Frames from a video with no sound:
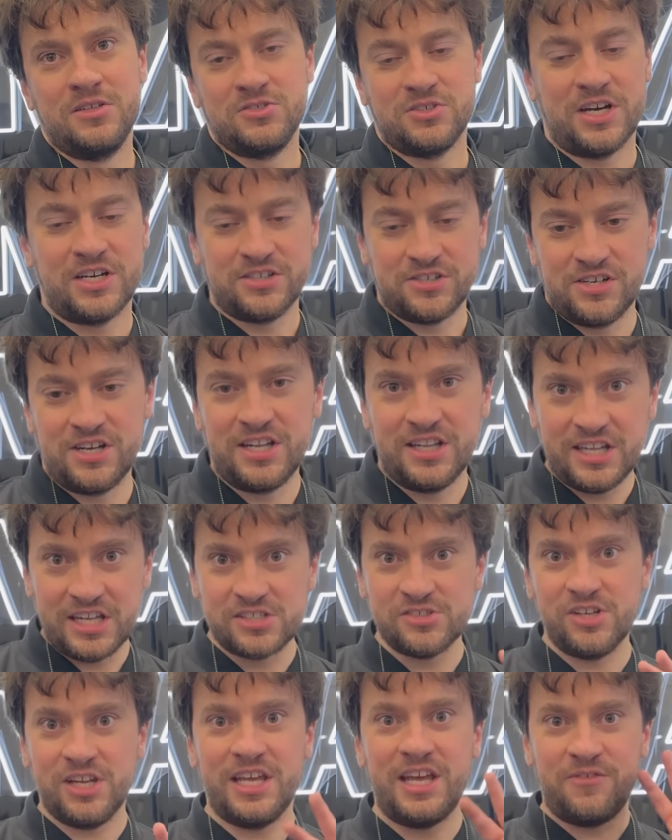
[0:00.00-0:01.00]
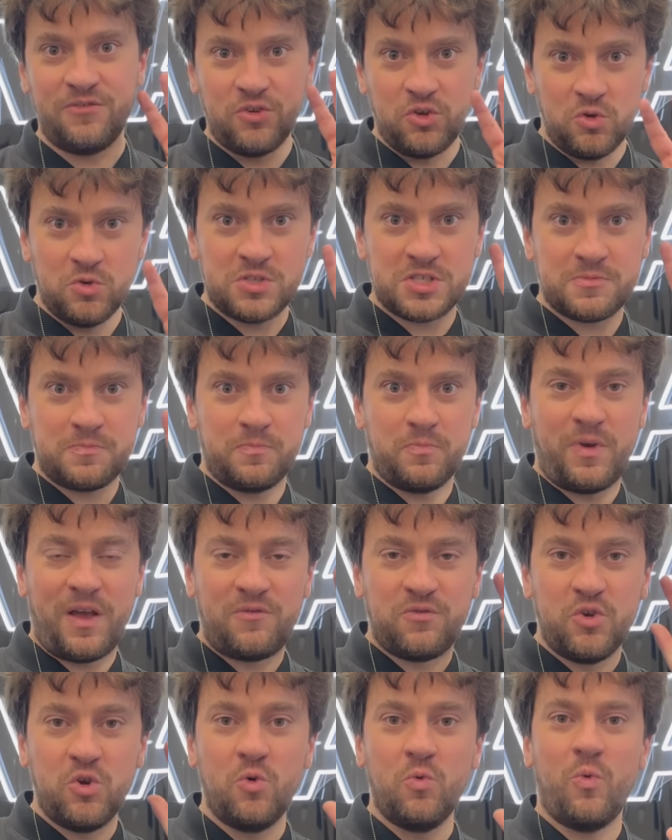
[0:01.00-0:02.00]
Right, right, literally, if you
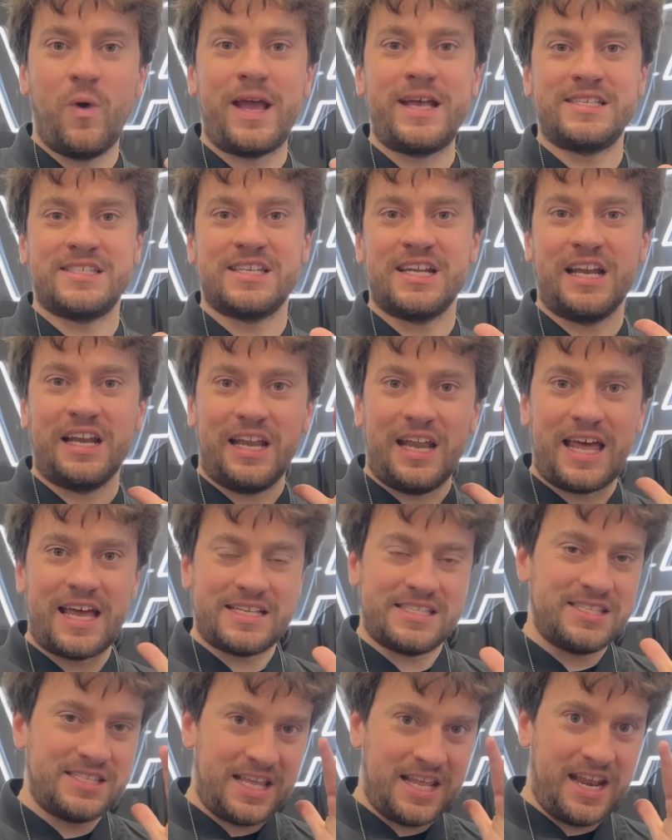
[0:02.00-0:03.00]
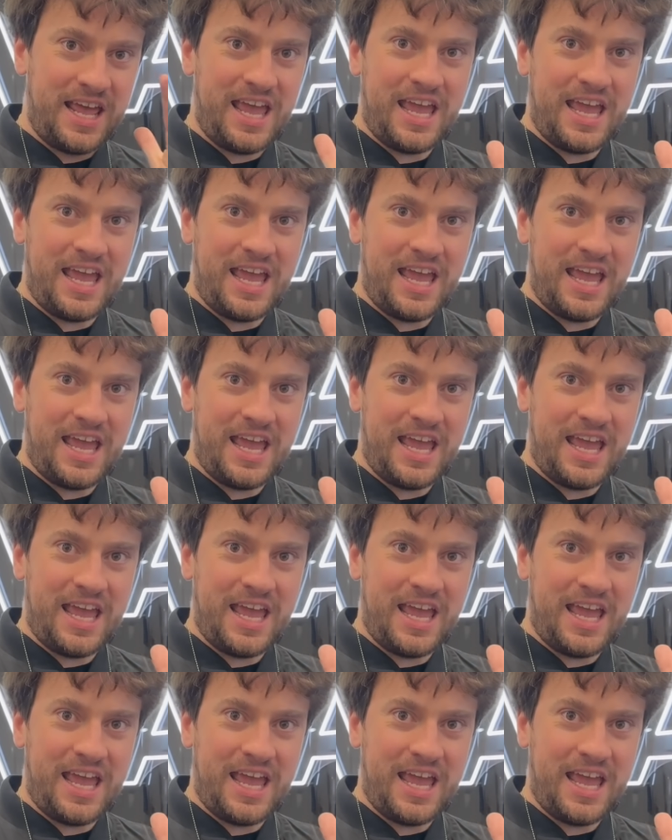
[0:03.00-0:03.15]
if you wasted less than